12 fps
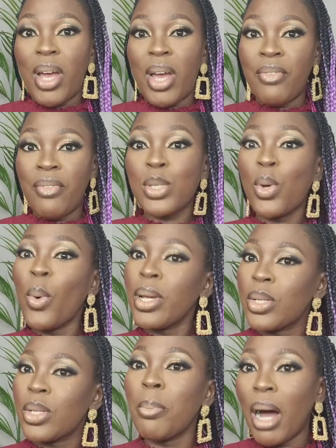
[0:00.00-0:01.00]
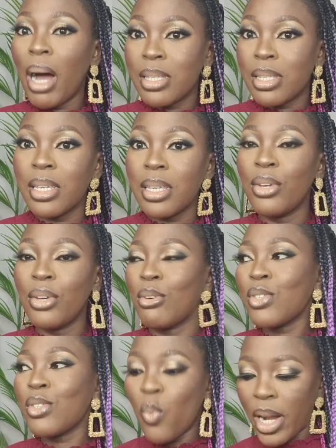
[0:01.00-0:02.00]
If I was going to a party,
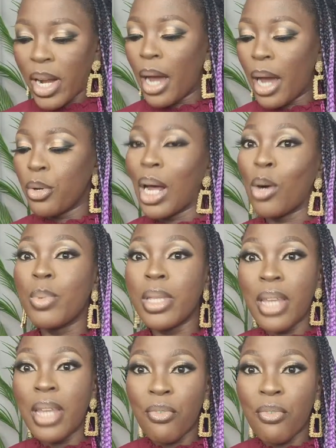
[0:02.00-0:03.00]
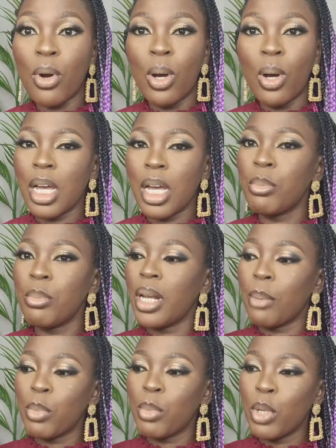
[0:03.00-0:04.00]
somewhere that I know that I'll be there for a long time, then
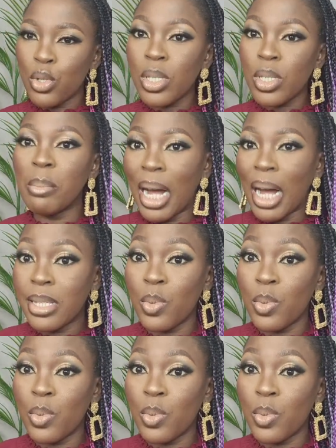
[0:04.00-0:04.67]
I'm going to use the matte